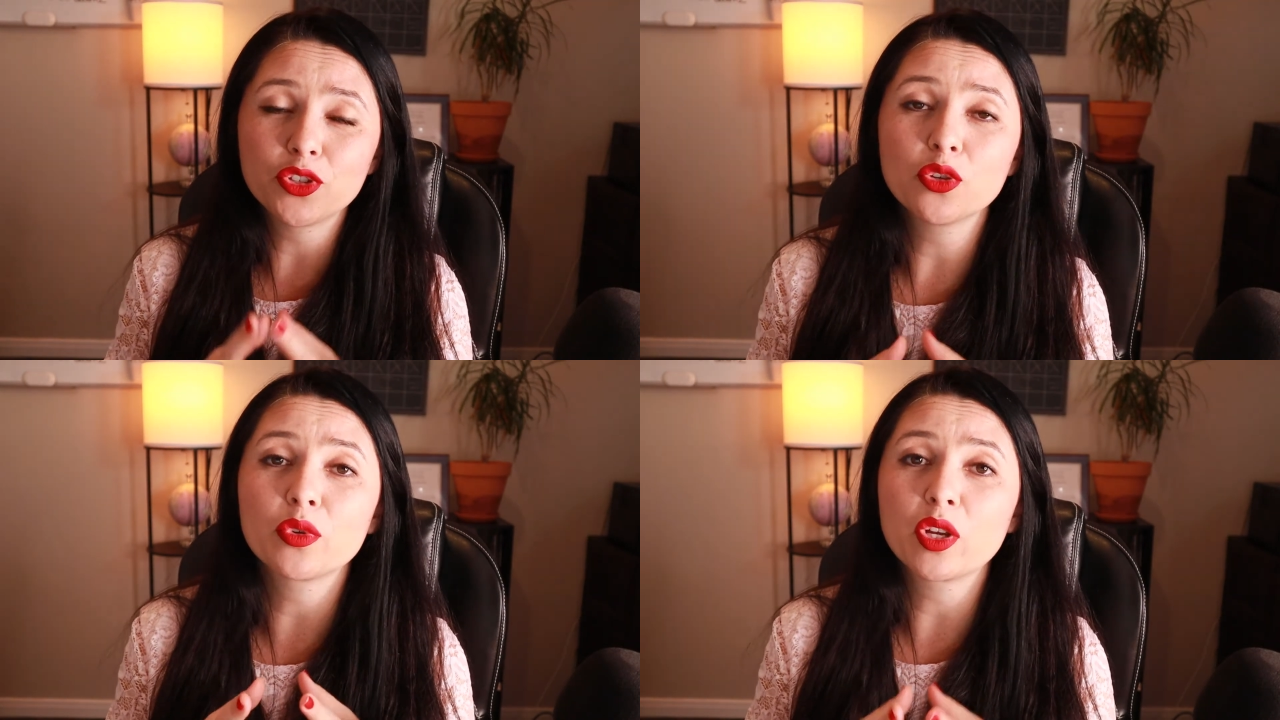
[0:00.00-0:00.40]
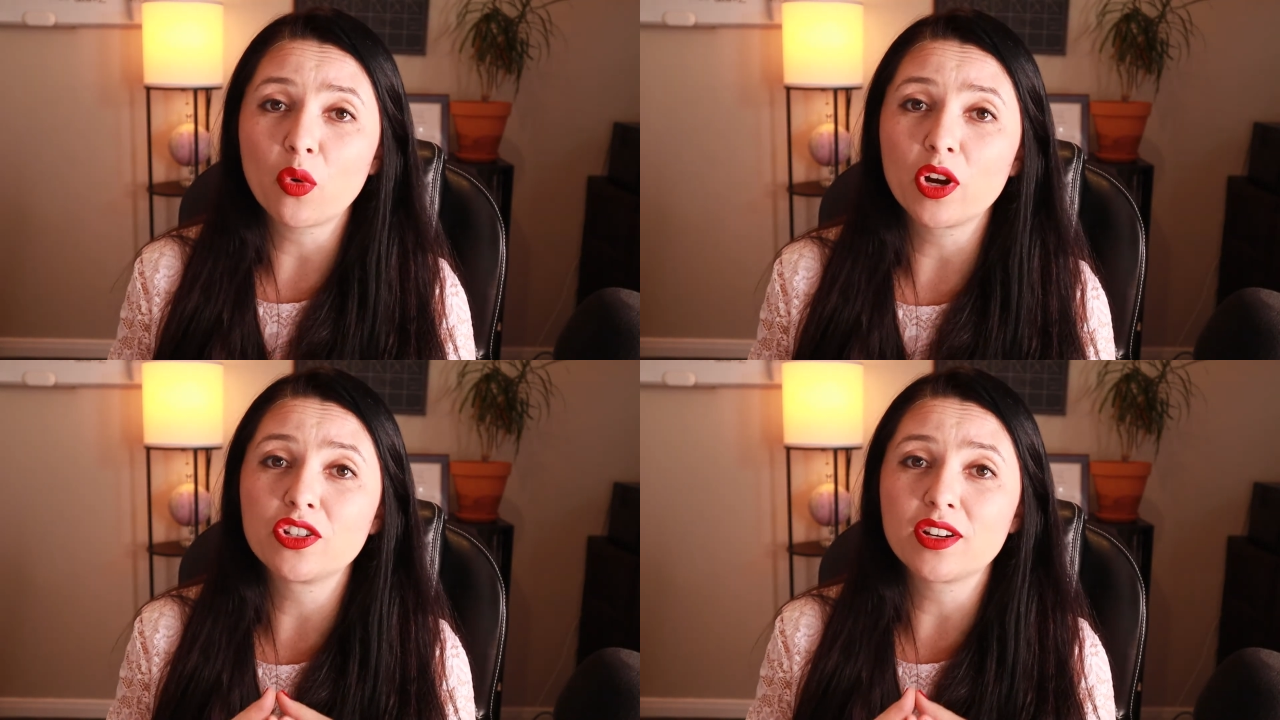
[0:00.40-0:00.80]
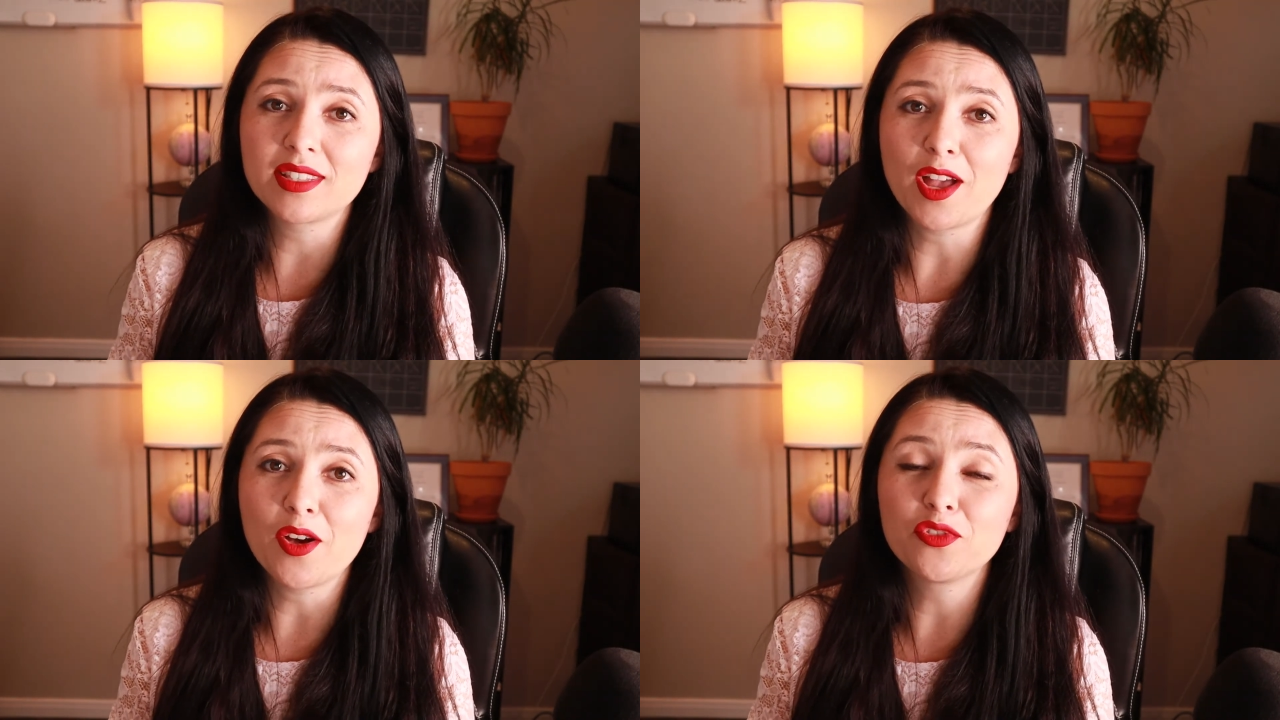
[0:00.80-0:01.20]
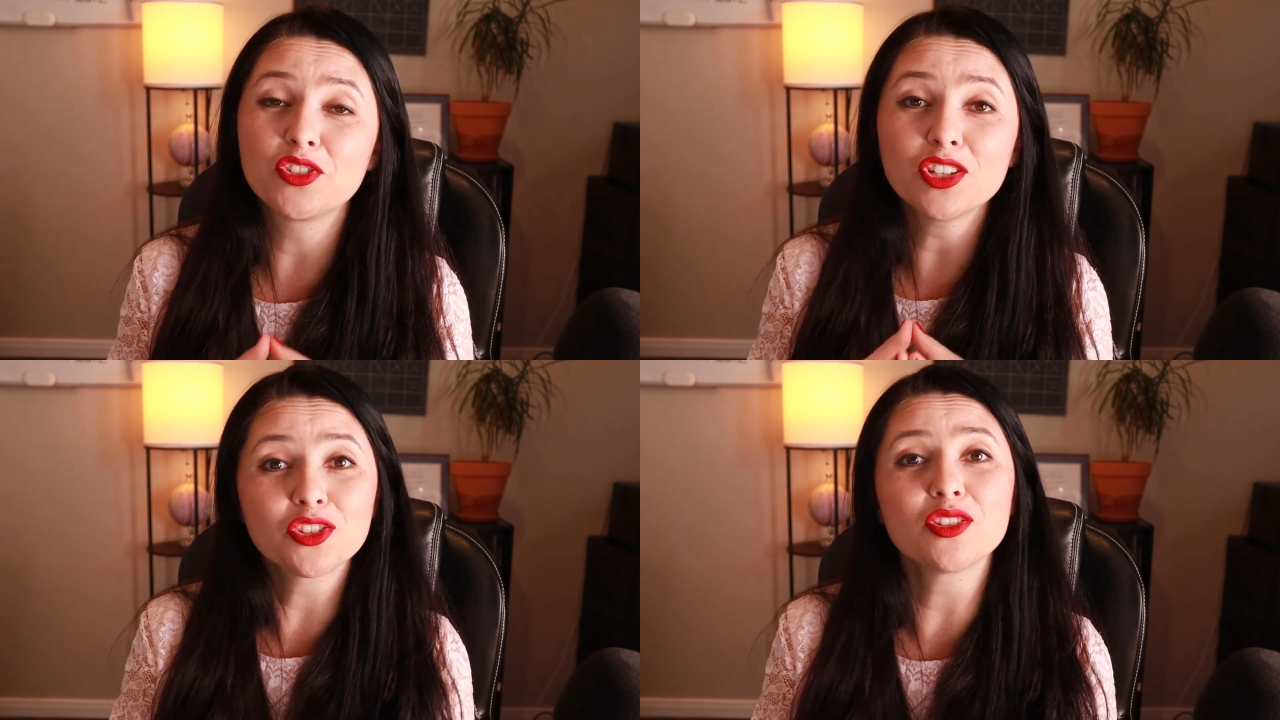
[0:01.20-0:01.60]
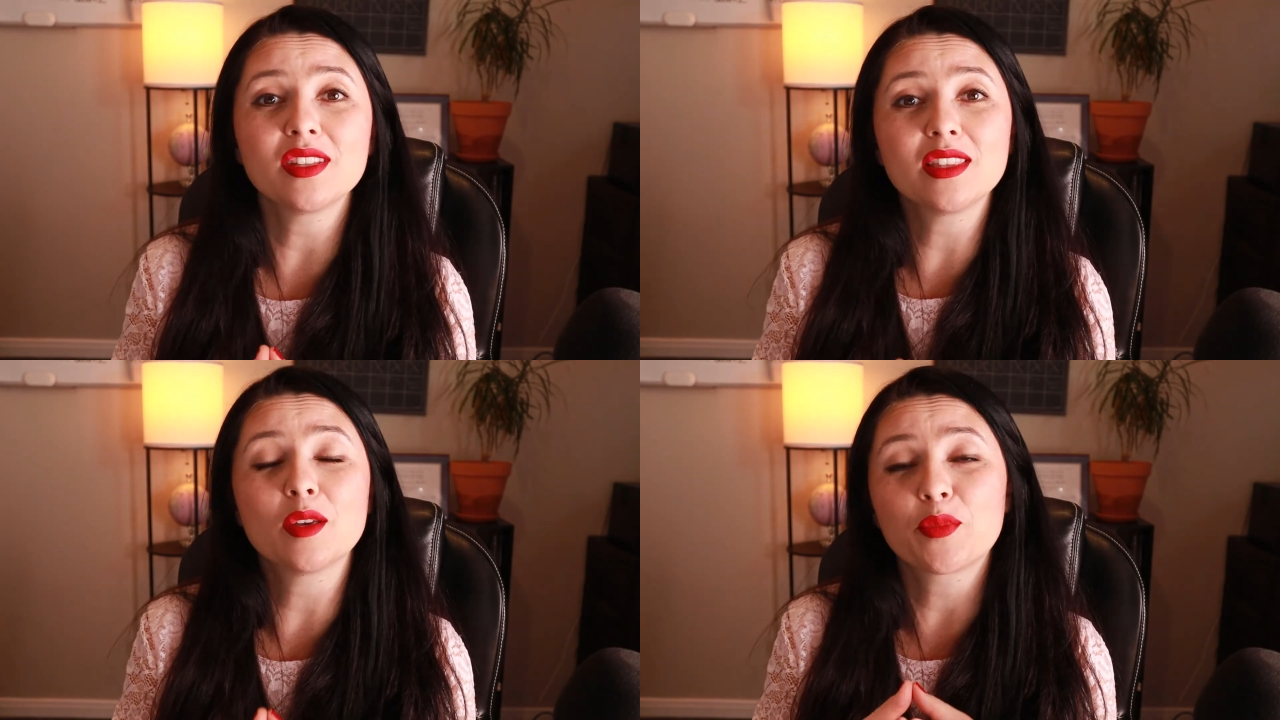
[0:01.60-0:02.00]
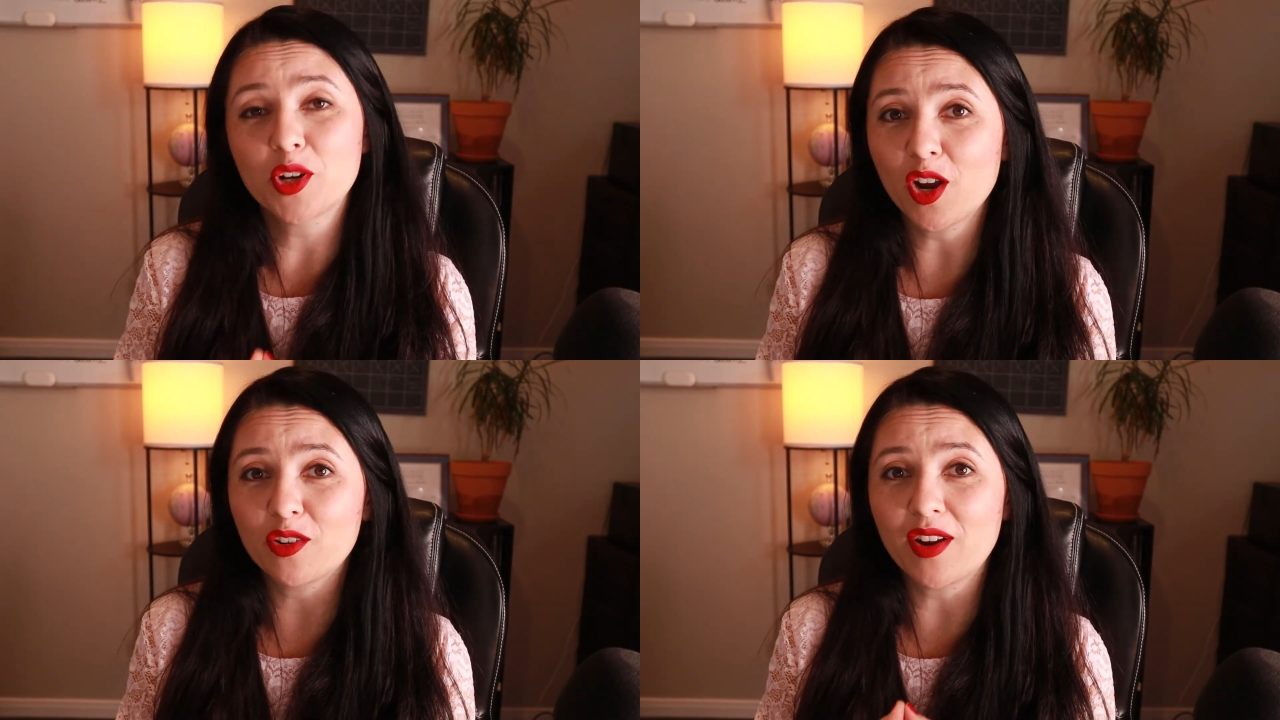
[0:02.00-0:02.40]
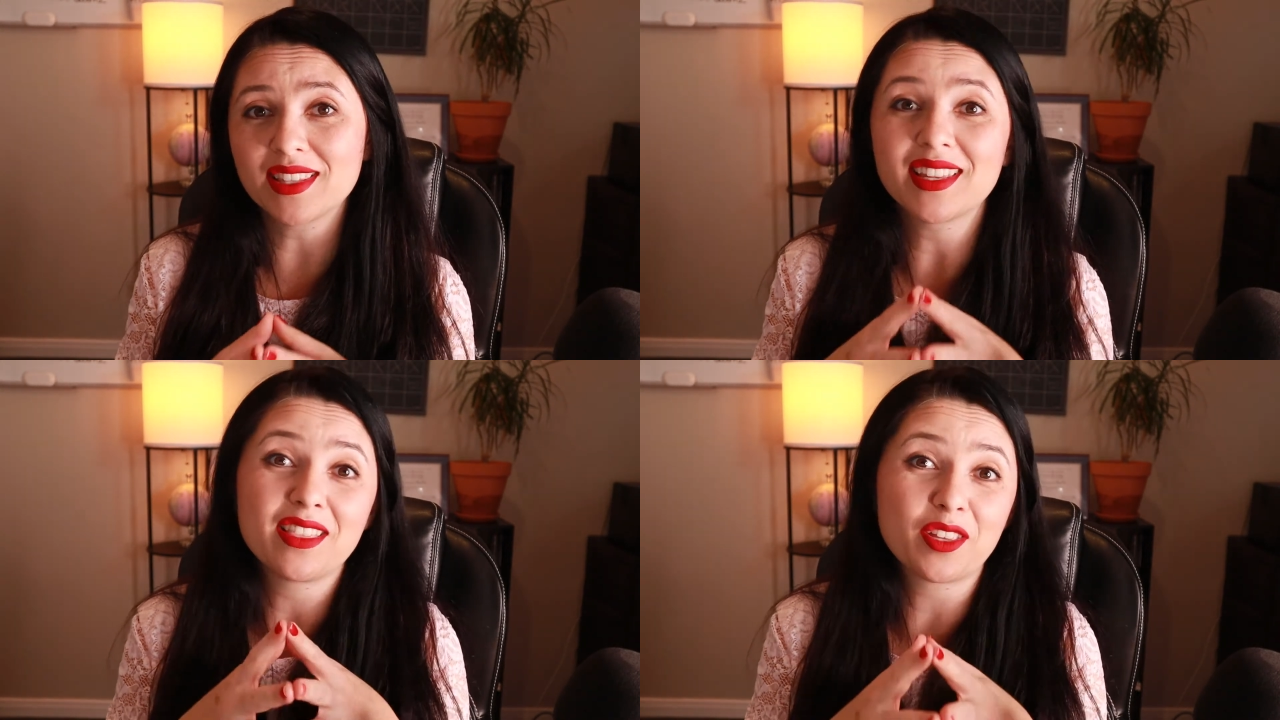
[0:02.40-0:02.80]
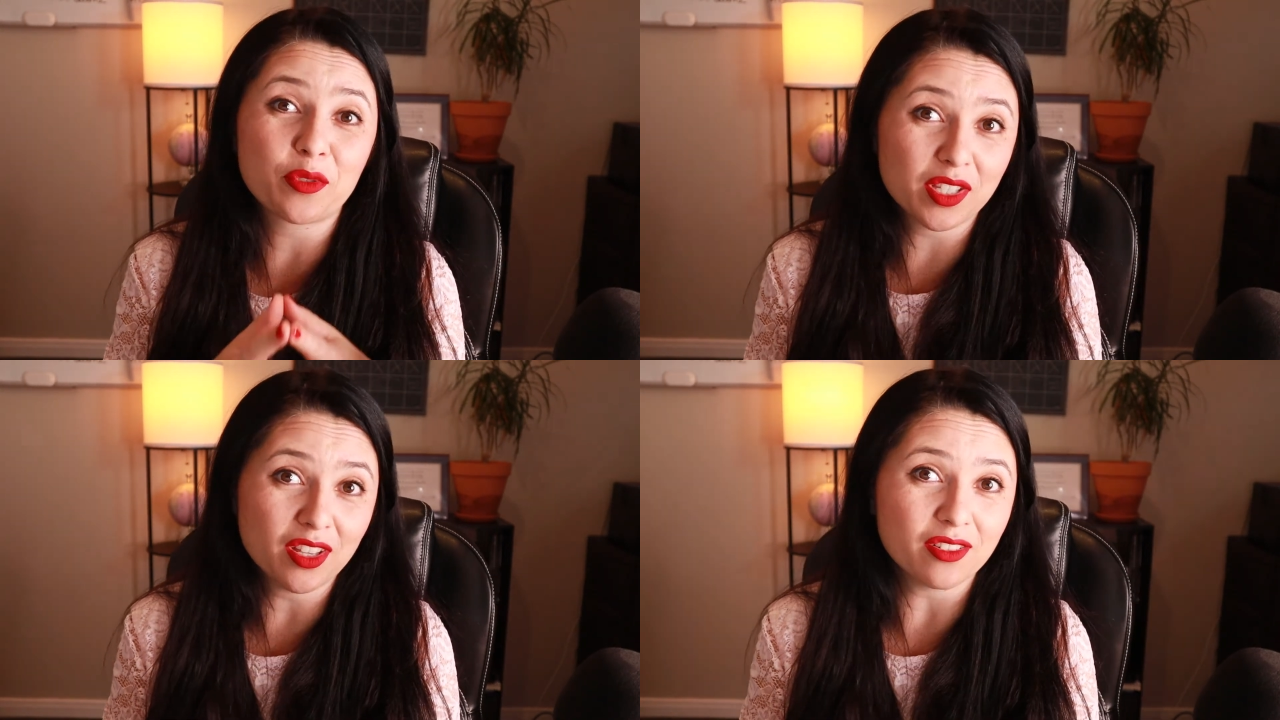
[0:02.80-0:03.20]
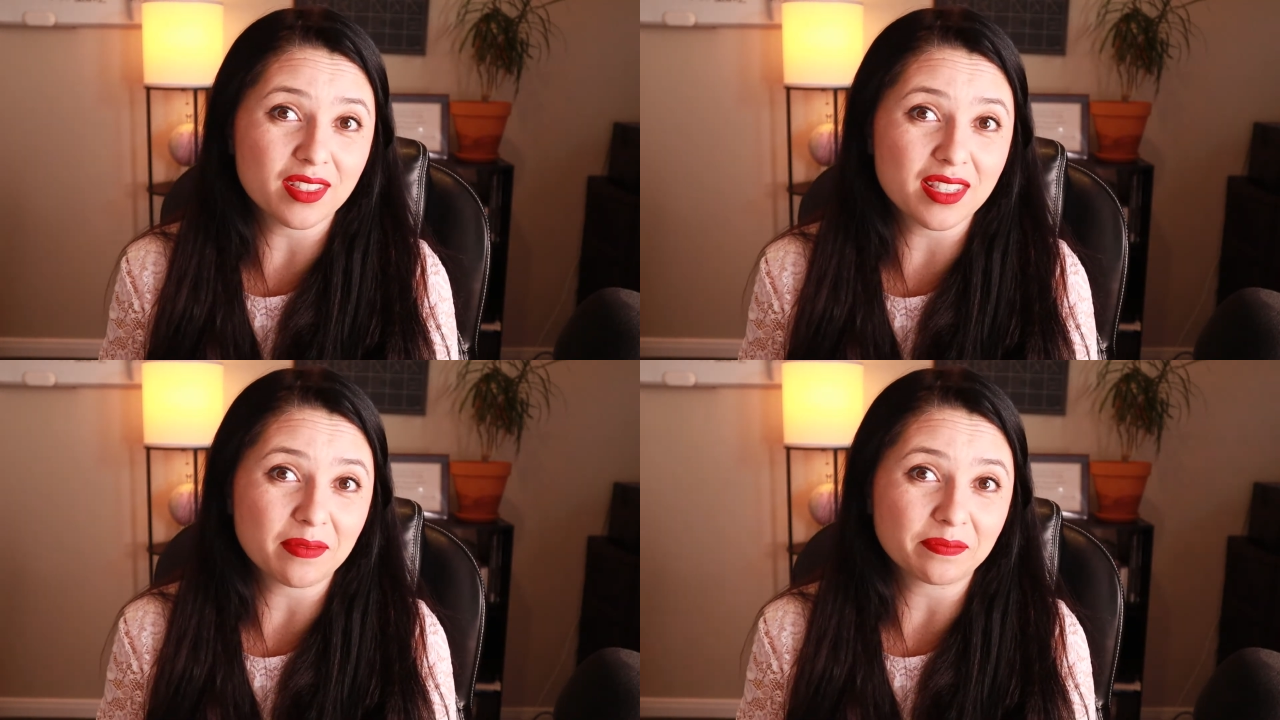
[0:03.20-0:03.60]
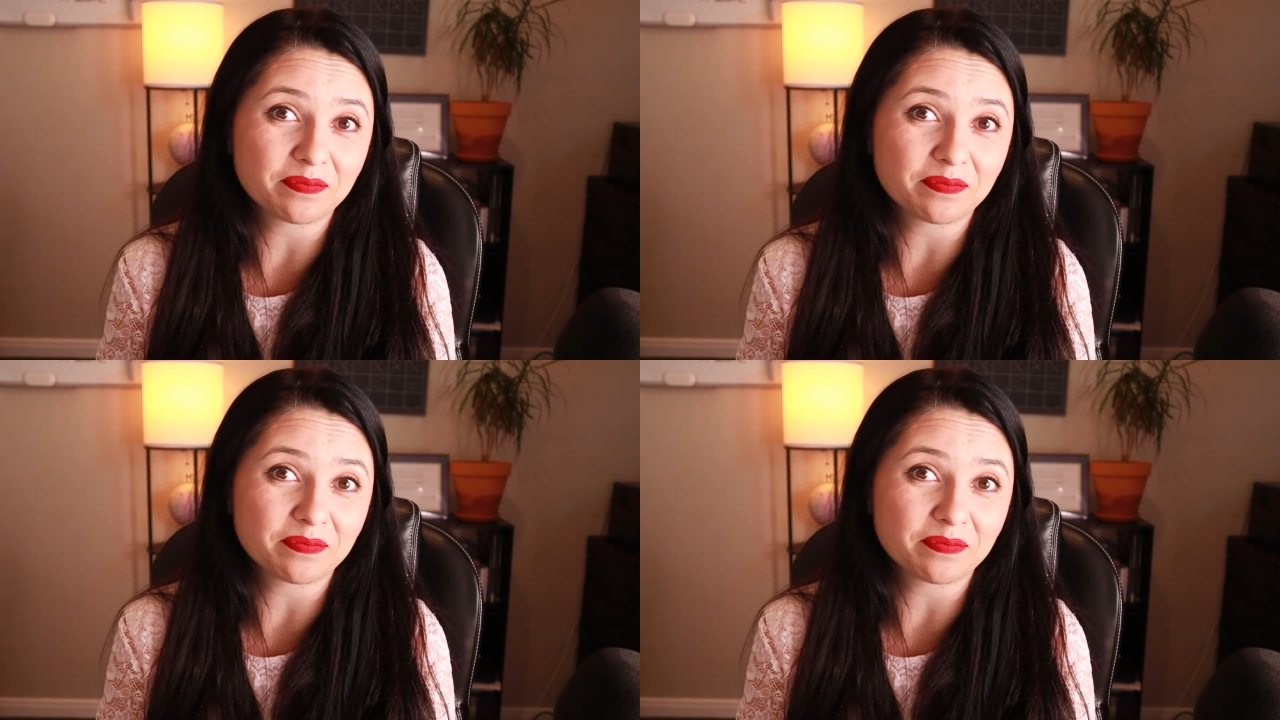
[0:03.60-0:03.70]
to record yourself just to see the progress and the results.